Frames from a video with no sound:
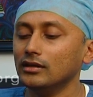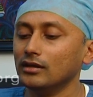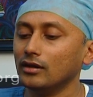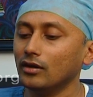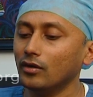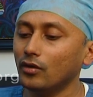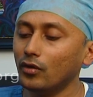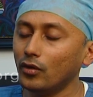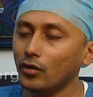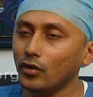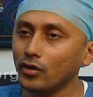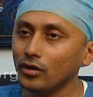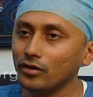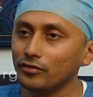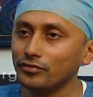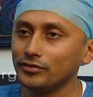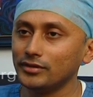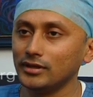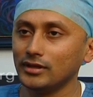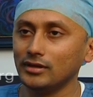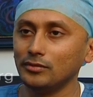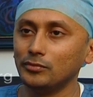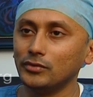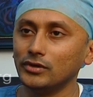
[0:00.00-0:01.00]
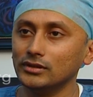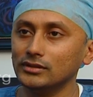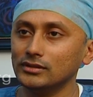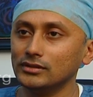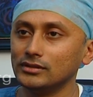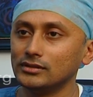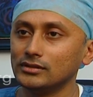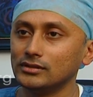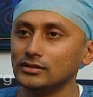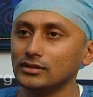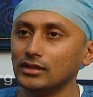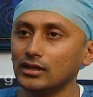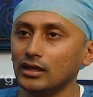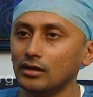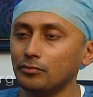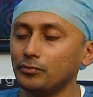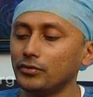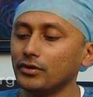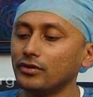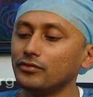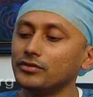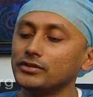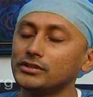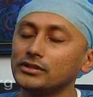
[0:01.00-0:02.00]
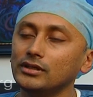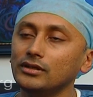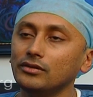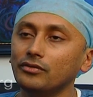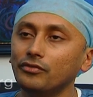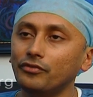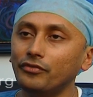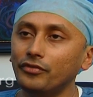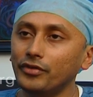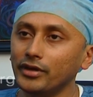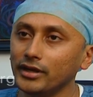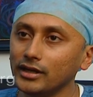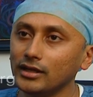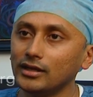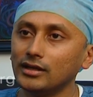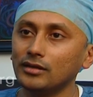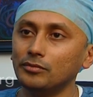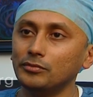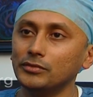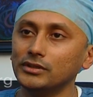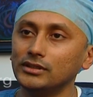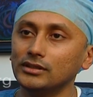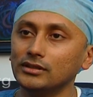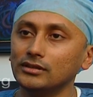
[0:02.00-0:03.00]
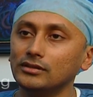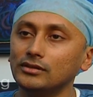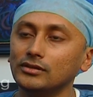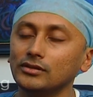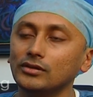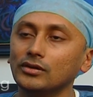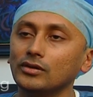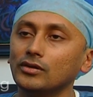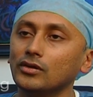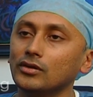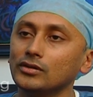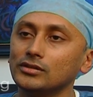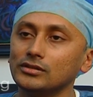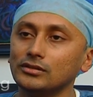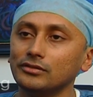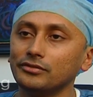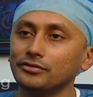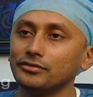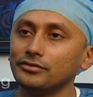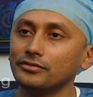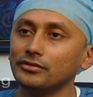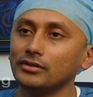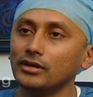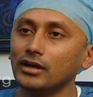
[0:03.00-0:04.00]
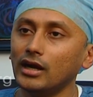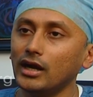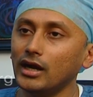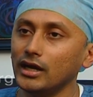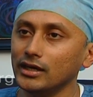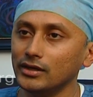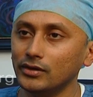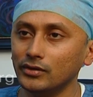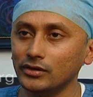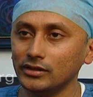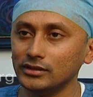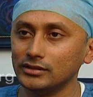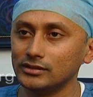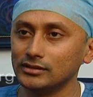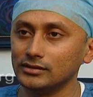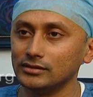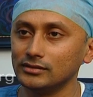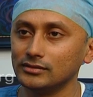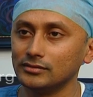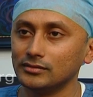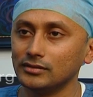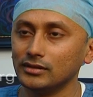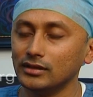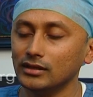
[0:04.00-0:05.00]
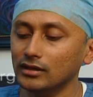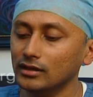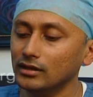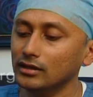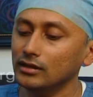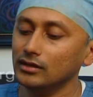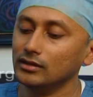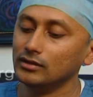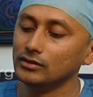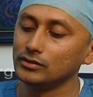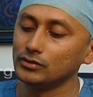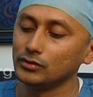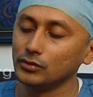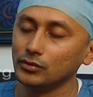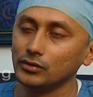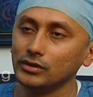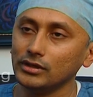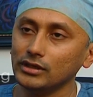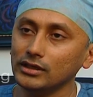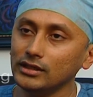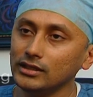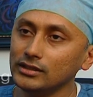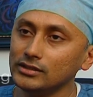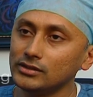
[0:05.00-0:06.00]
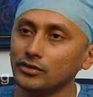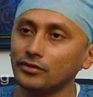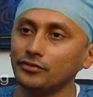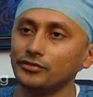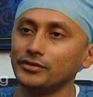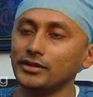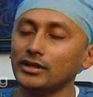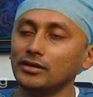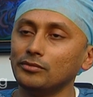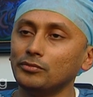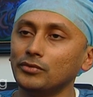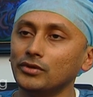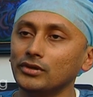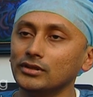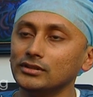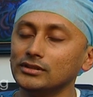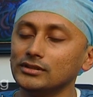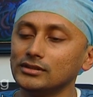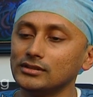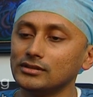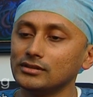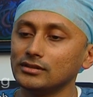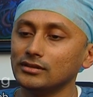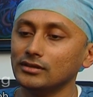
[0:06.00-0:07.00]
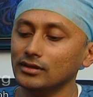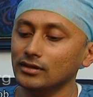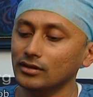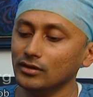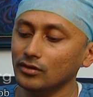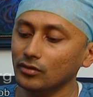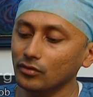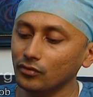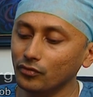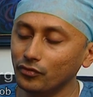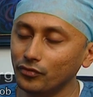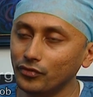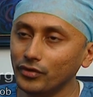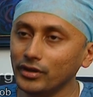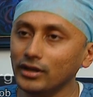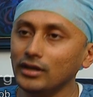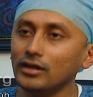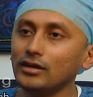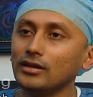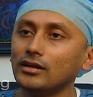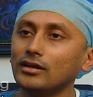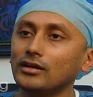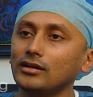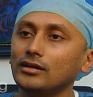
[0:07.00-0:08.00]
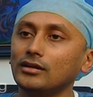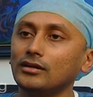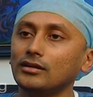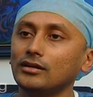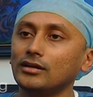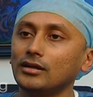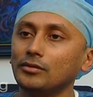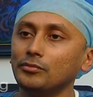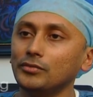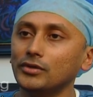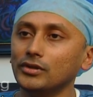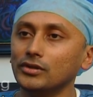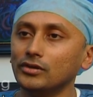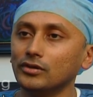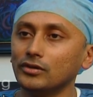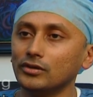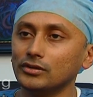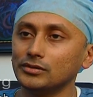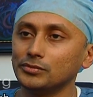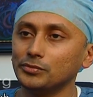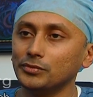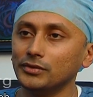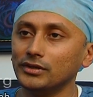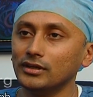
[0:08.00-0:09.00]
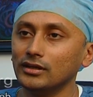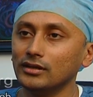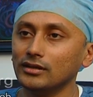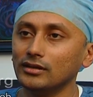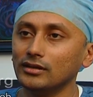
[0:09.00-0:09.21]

All ophthalmologists are professionally very committed to the cause of eye donation. So each ophthalmologist will come to the hospital,